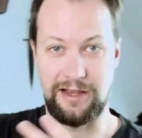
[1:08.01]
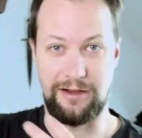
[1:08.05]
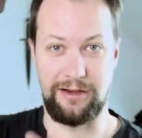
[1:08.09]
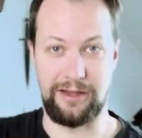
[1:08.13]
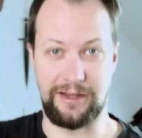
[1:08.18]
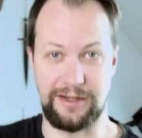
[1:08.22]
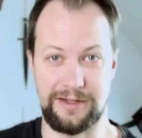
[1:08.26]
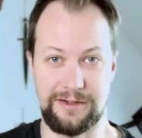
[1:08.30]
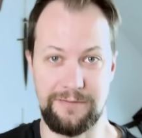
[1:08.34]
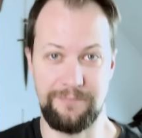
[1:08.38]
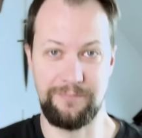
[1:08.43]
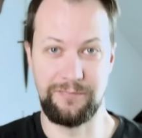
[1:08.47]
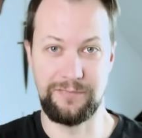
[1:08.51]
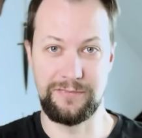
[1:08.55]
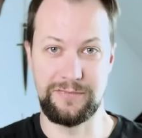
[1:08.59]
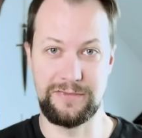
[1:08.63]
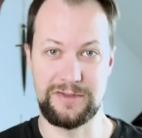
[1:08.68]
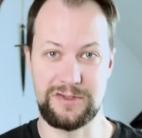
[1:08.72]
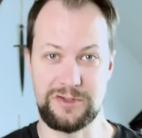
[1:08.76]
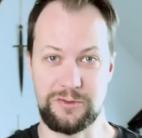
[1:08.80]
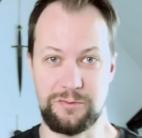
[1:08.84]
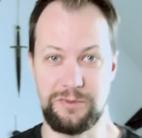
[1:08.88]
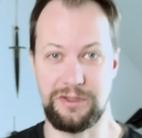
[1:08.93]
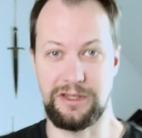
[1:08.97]
like
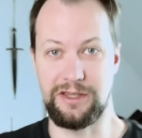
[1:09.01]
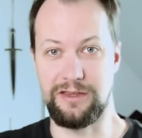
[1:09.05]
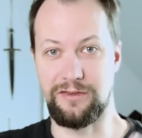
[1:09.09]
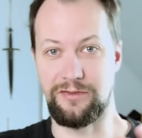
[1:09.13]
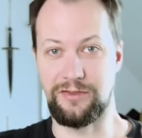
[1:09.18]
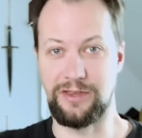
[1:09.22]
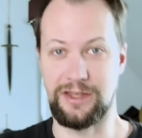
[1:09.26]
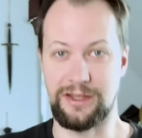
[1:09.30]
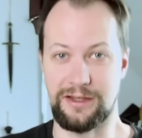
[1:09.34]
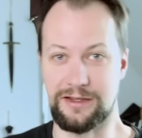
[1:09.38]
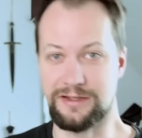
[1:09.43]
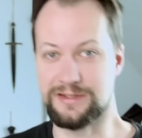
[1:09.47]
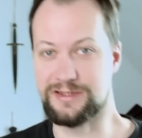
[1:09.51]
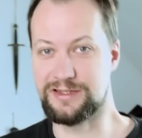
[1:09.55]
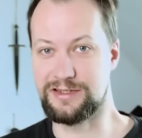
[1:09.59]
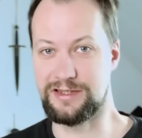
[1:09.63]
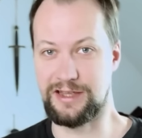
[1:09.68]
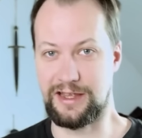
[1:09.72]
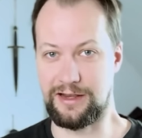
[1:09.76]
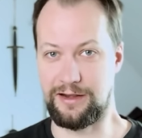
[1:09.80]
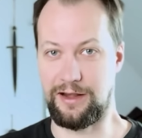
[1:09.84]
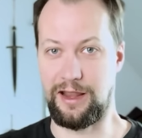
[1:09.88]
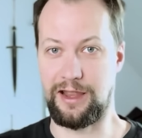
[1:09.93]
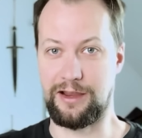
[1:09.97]
swingy things
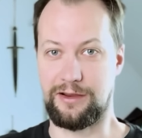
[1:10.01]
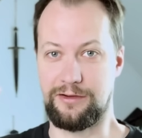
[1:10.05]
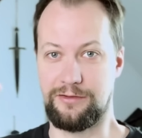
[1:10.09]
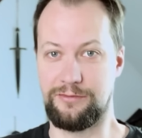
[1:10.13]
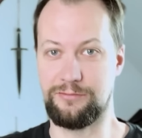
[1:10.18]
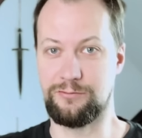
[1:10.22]
and like